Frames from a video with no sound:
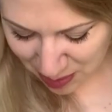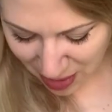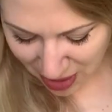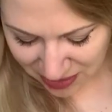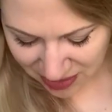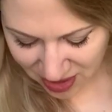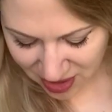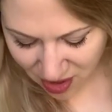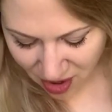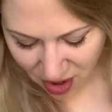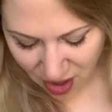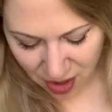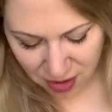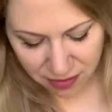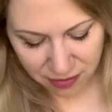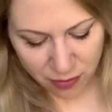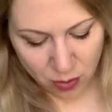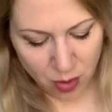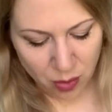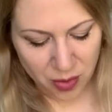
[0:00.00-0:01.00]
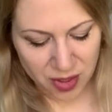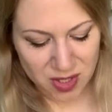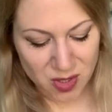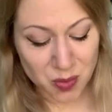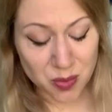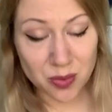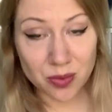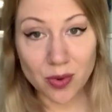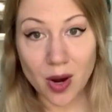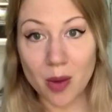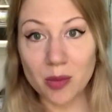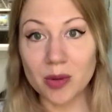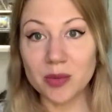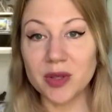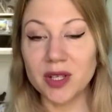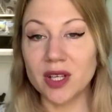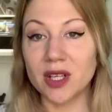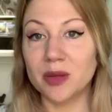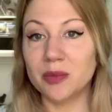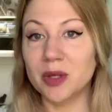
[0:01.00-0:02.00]
bought the yarn for what is
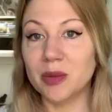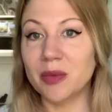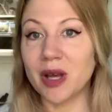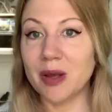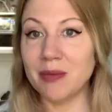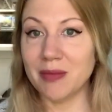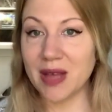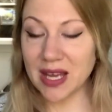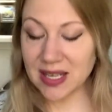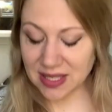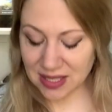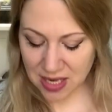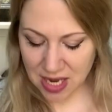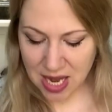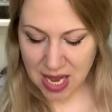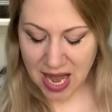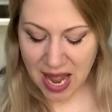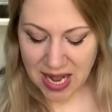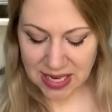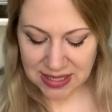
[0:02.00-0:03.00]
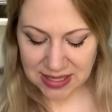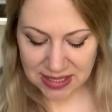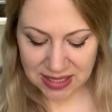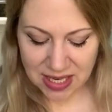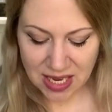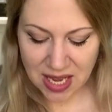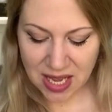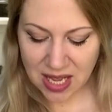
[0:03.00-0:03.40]
probably going to be my next